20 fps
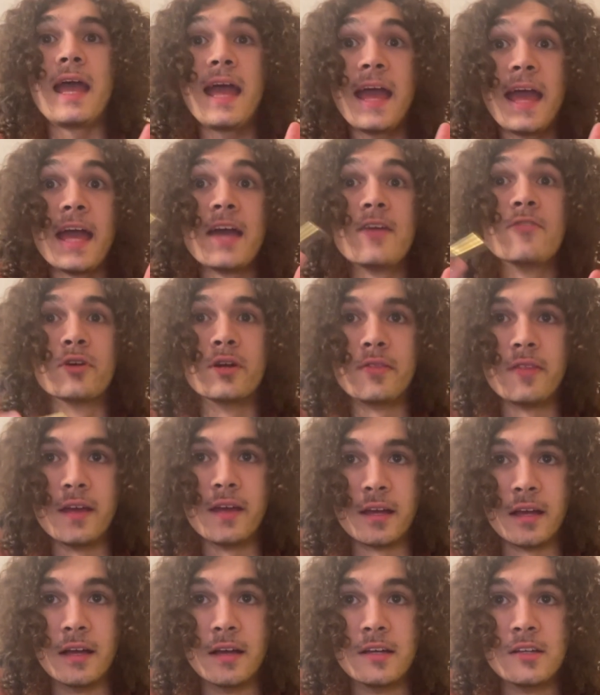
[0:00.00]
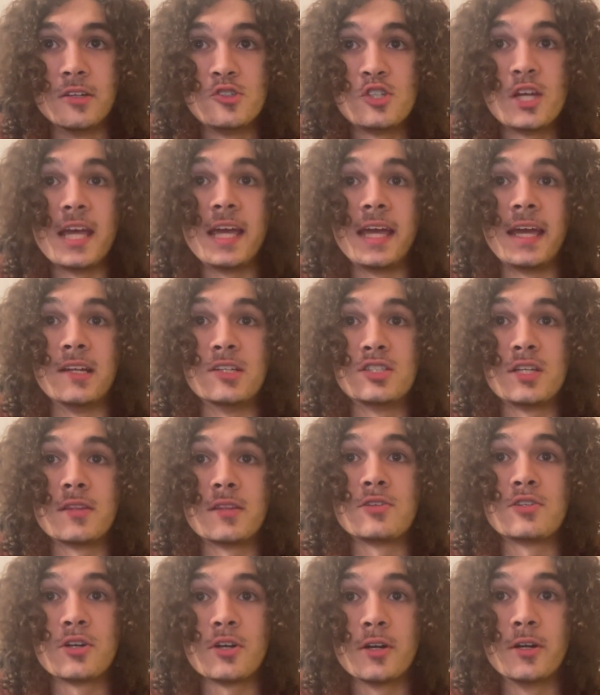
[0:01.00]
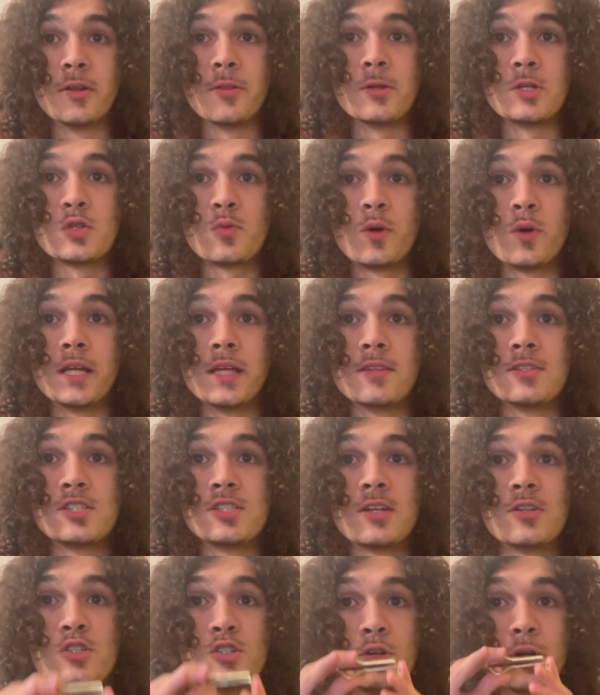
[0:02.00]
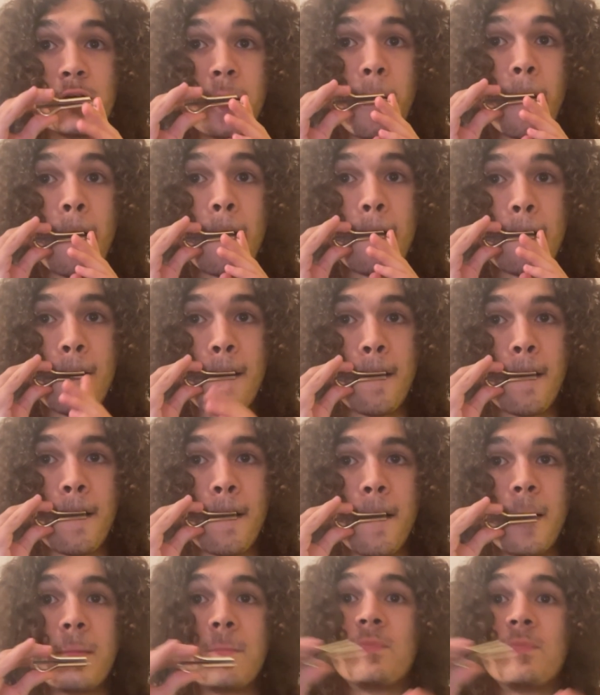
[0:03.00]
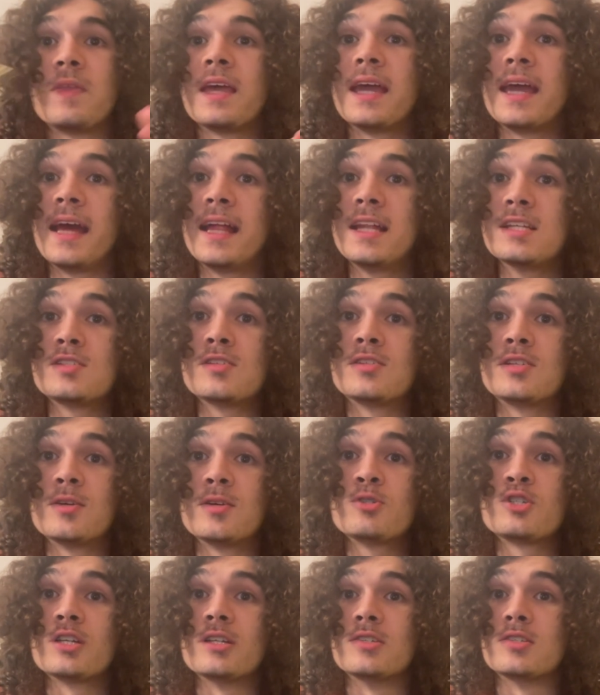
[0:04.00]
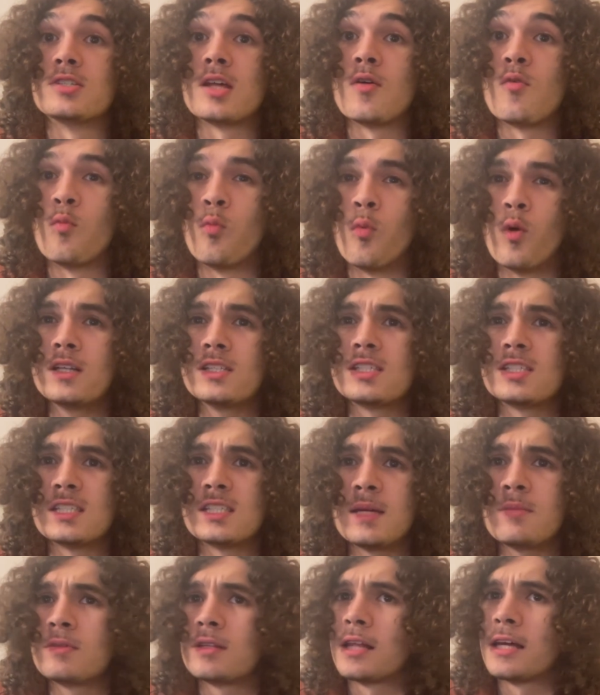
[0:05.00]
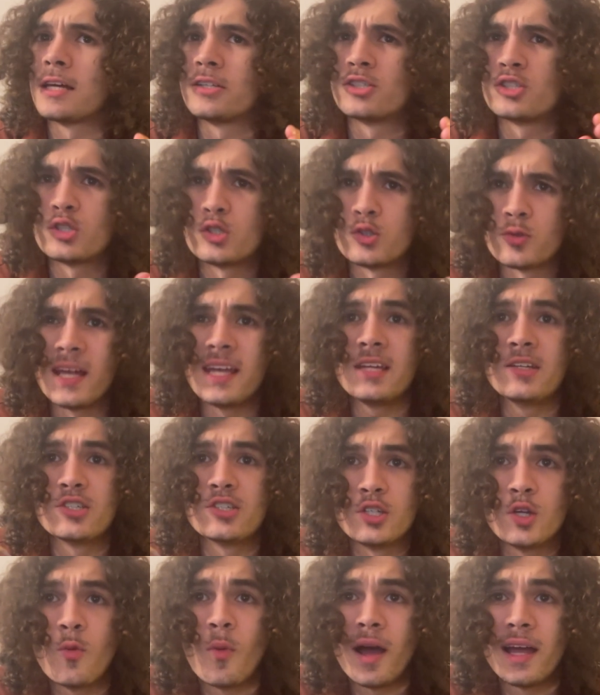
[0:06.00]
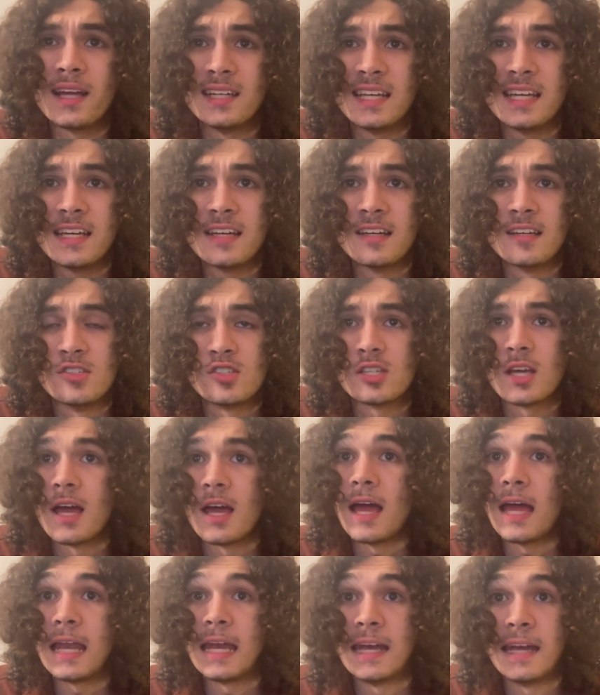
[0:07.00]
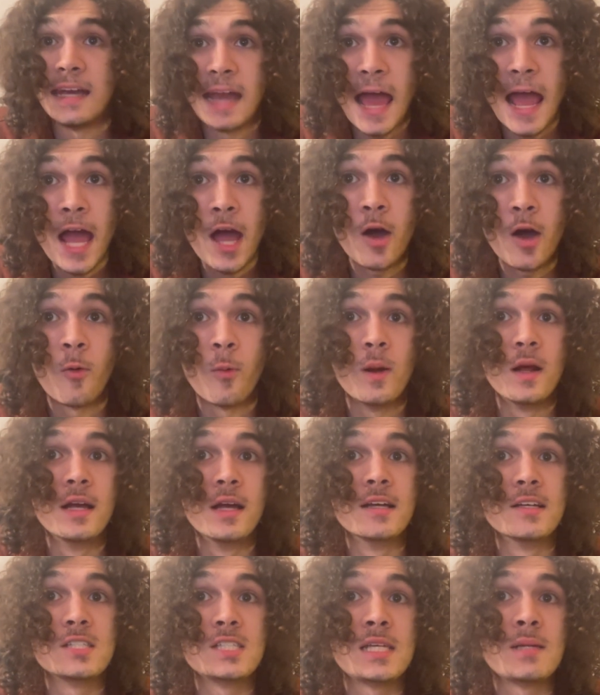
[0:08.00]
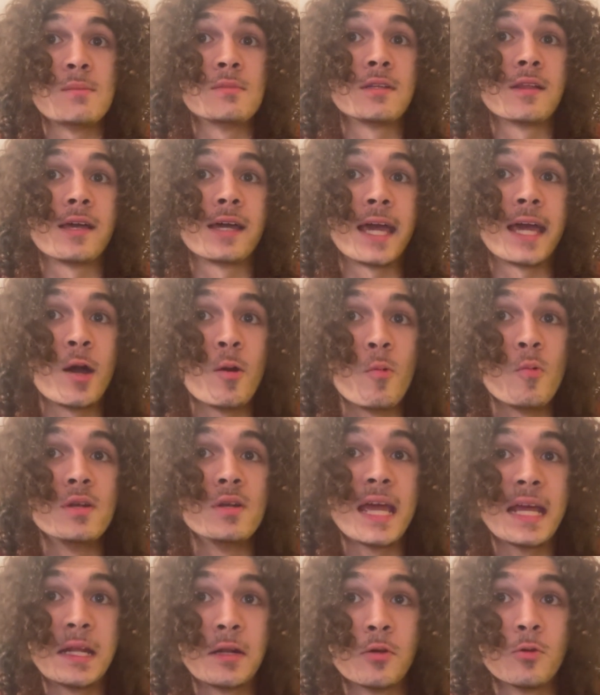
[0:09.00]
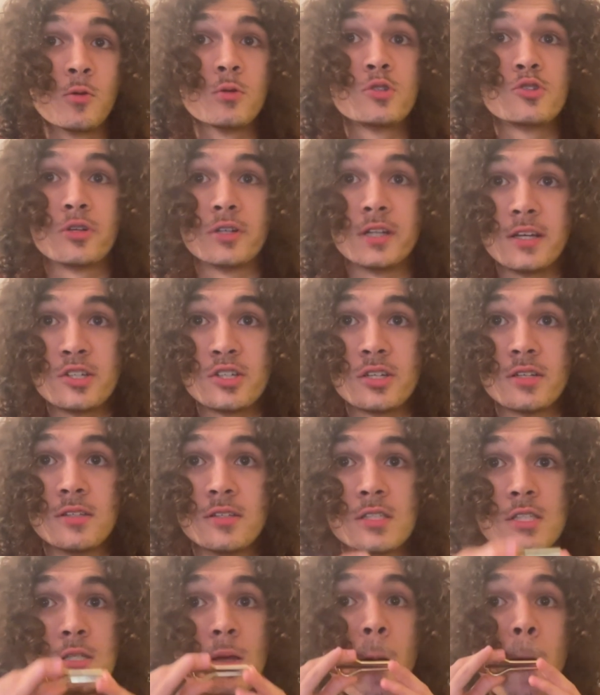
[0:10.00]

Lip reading: Everything changed at the turn of the 20th century. Institutions that once seemed like strange new ideas now seemed like outdated old traditions.